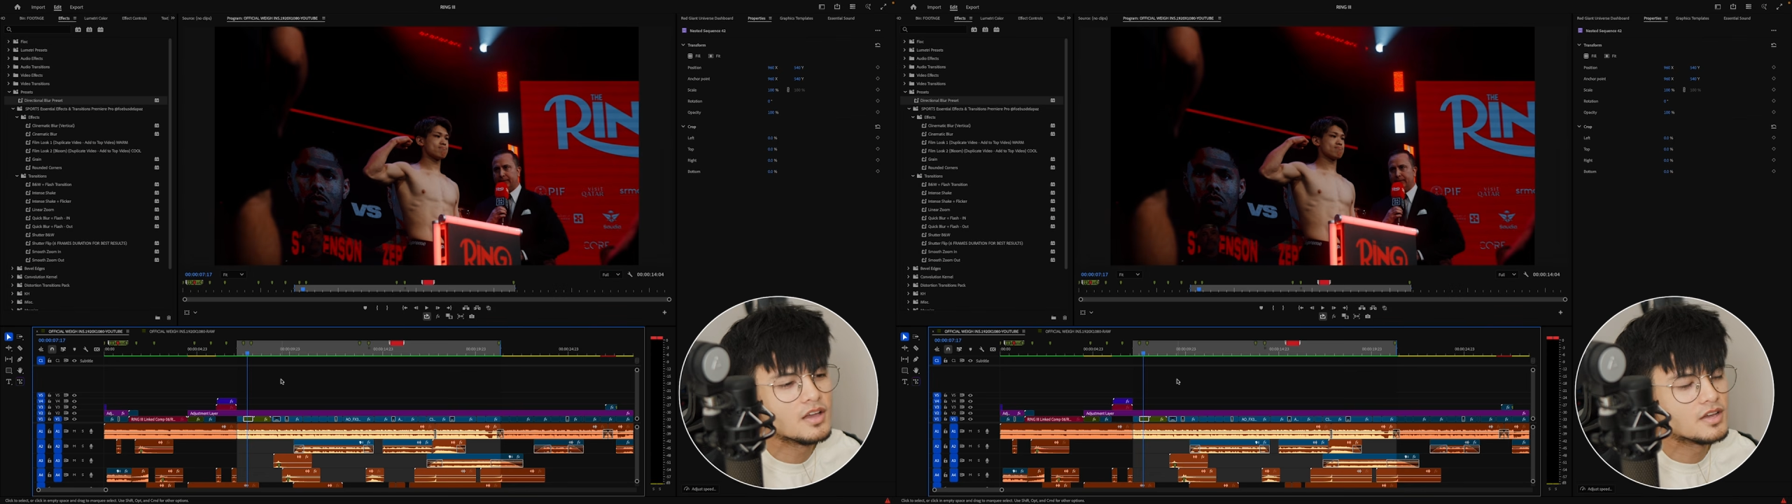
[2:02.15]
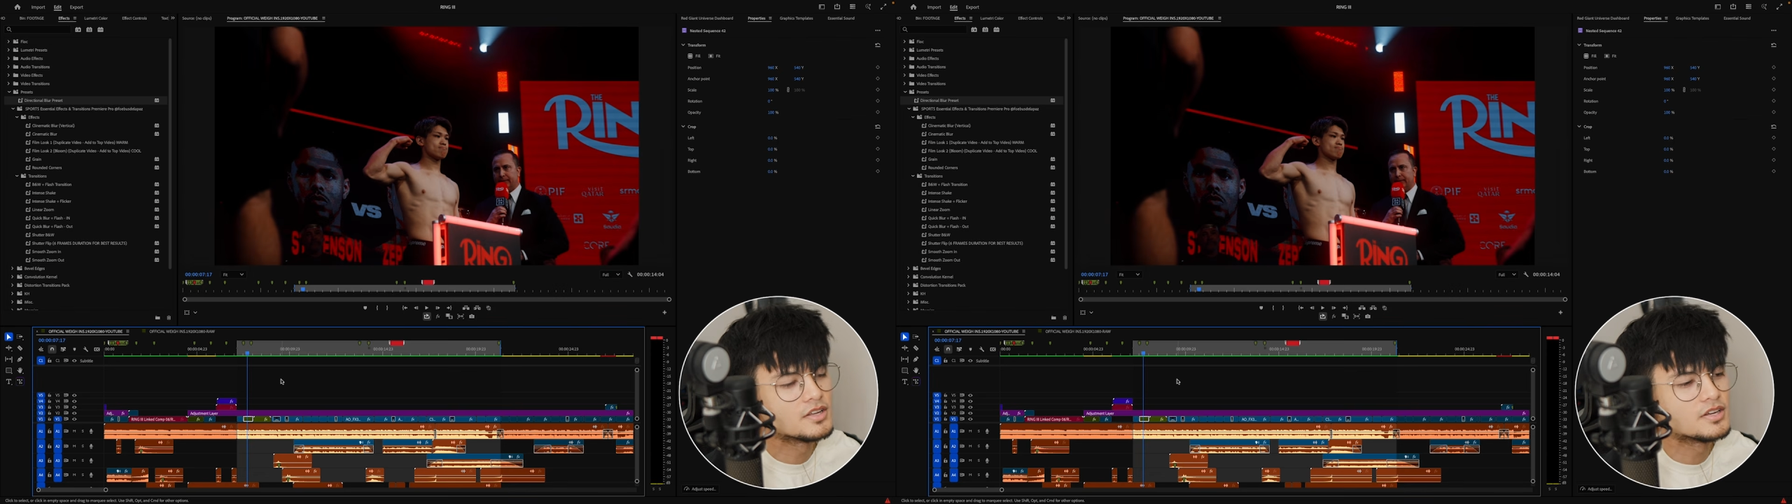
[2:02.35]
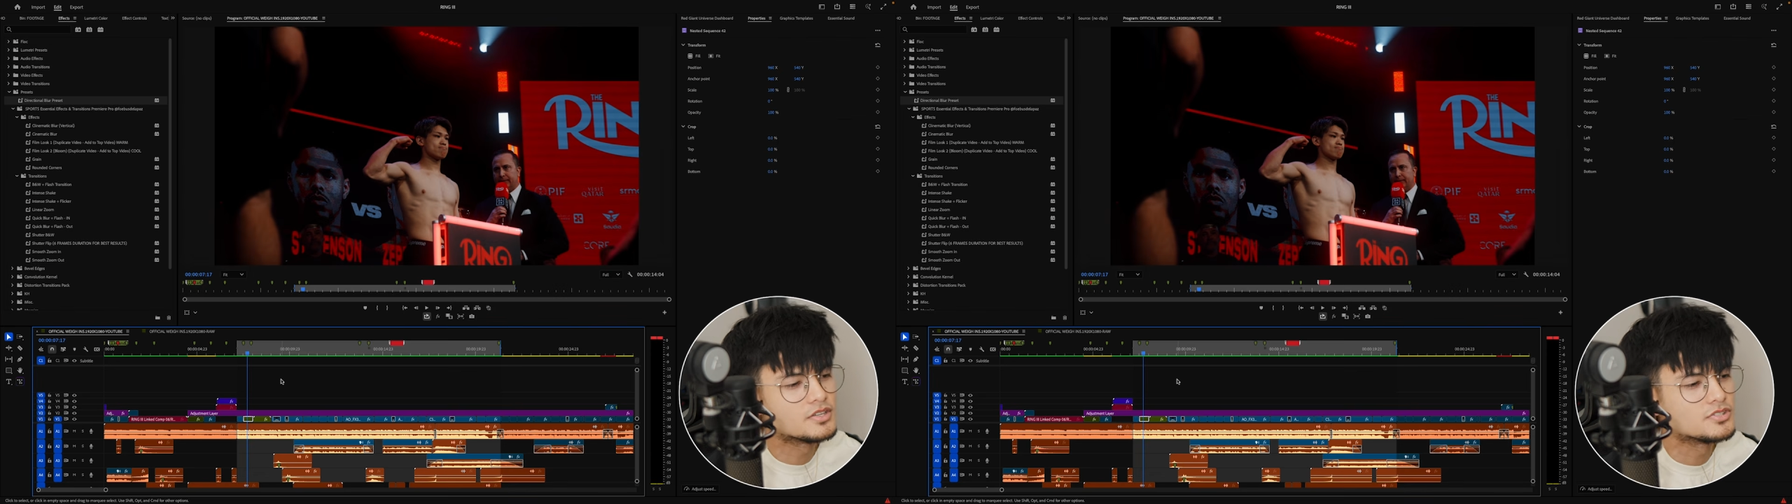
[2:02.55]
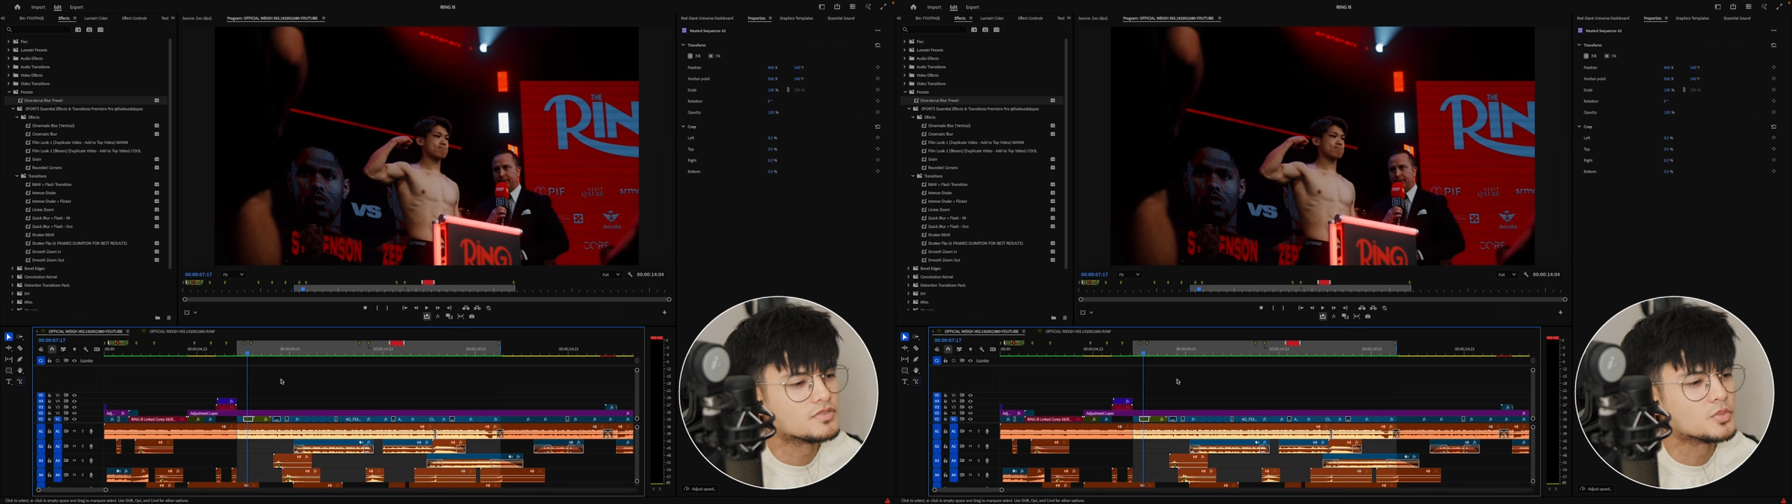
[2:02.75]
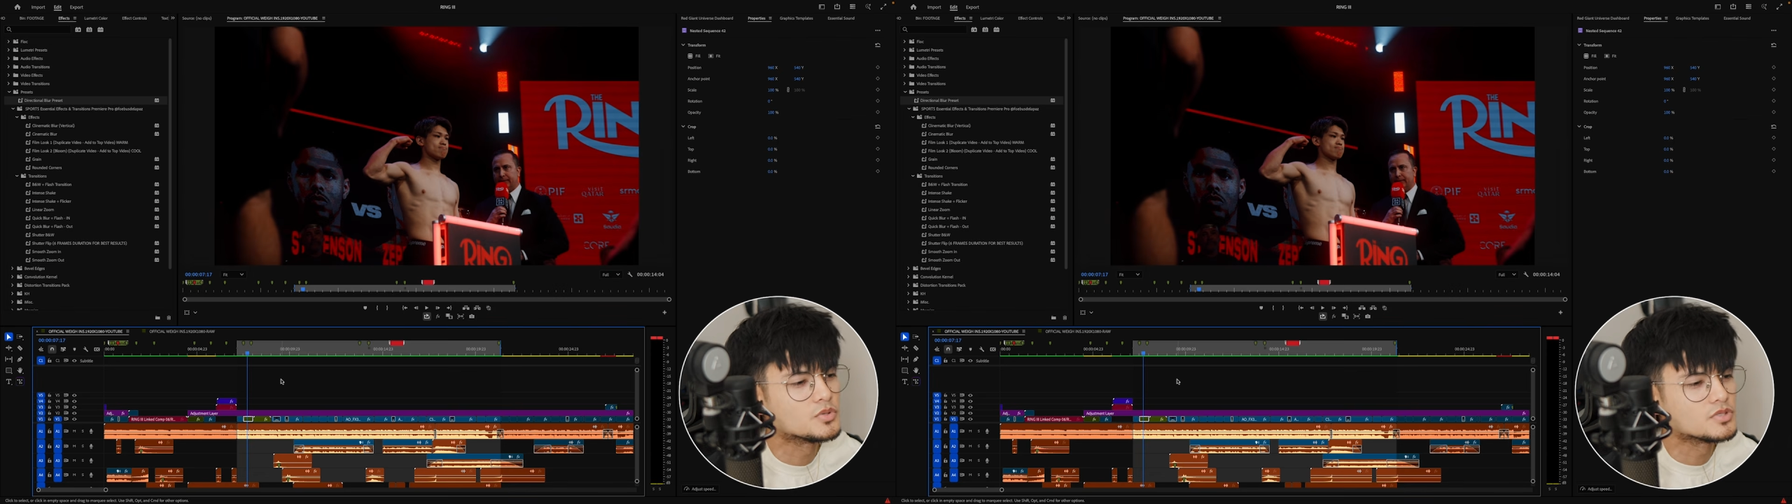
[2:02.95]
and energy of
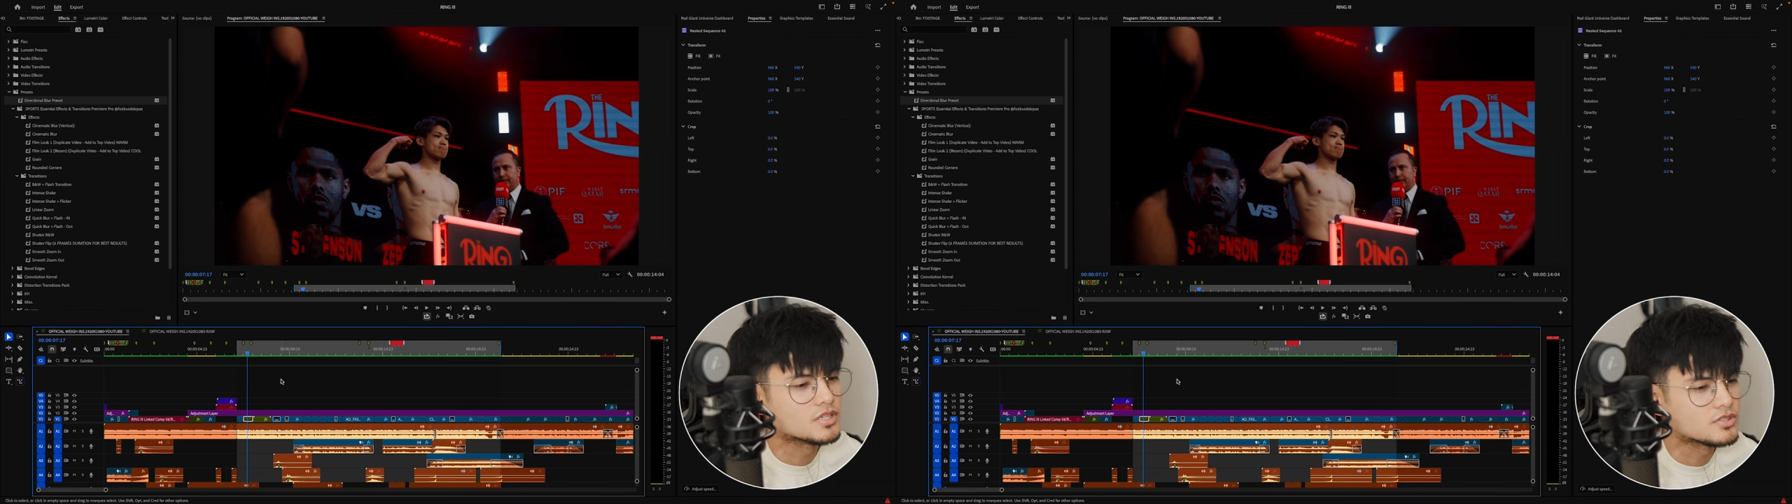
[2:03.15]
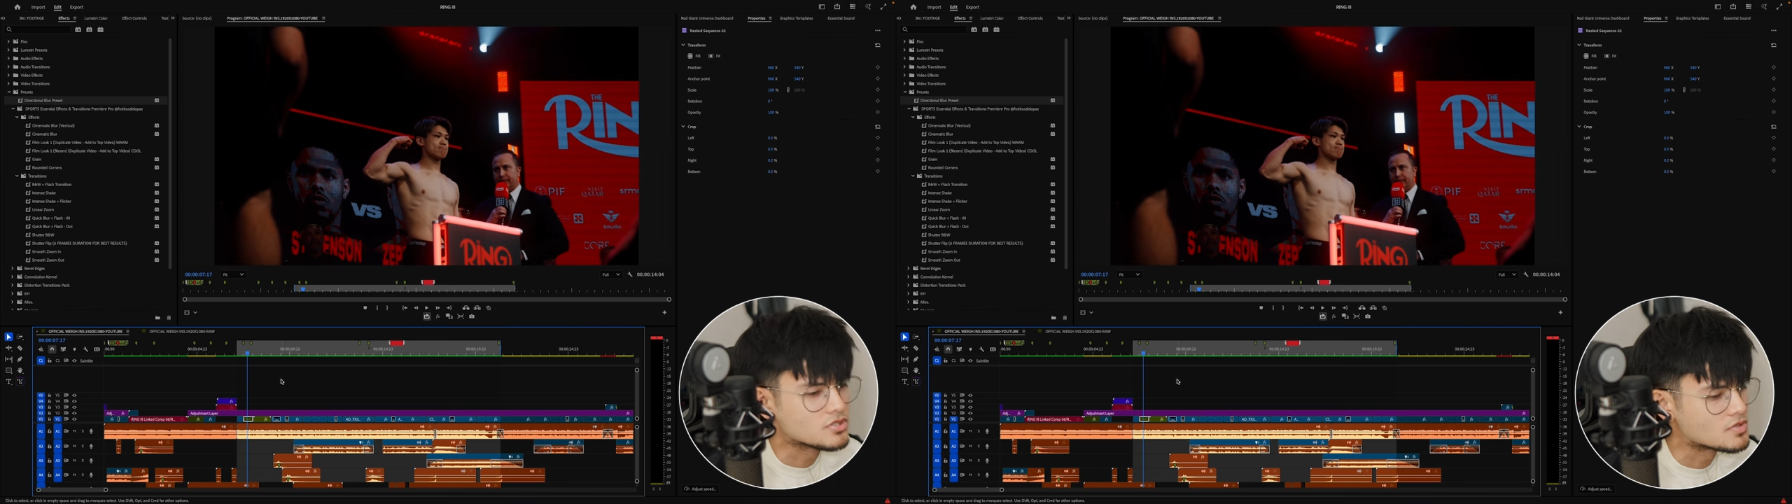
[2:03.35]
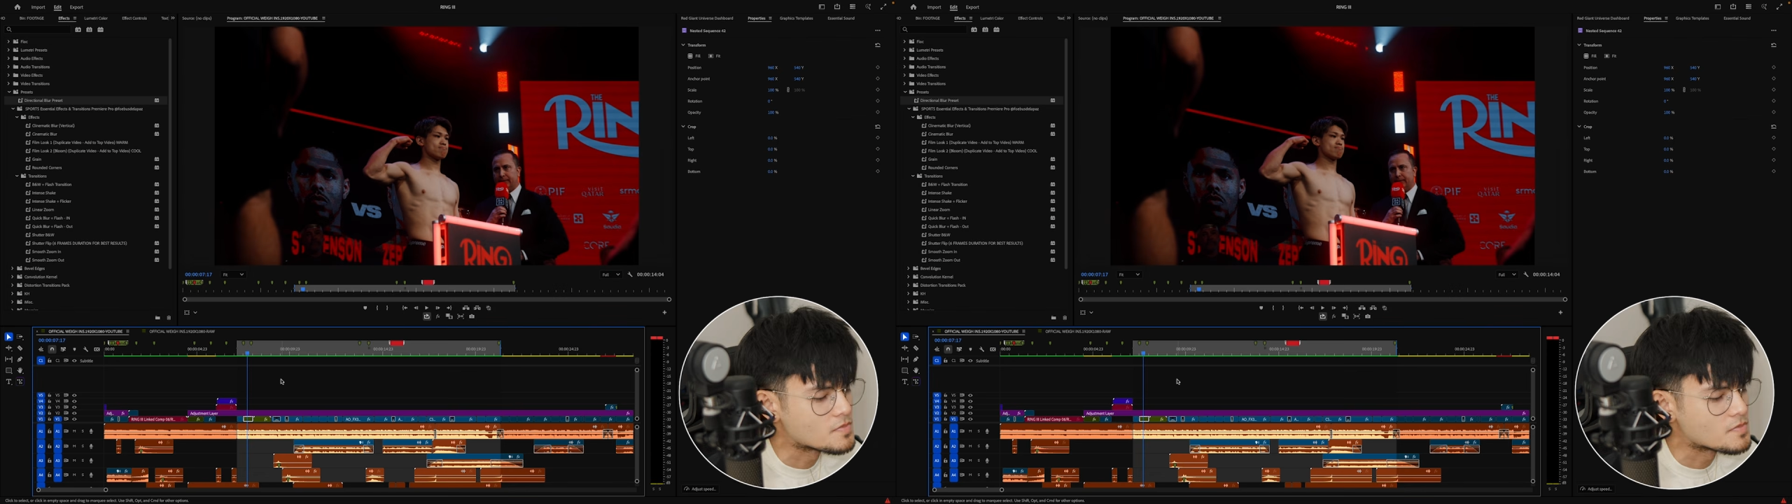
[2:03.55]
the music just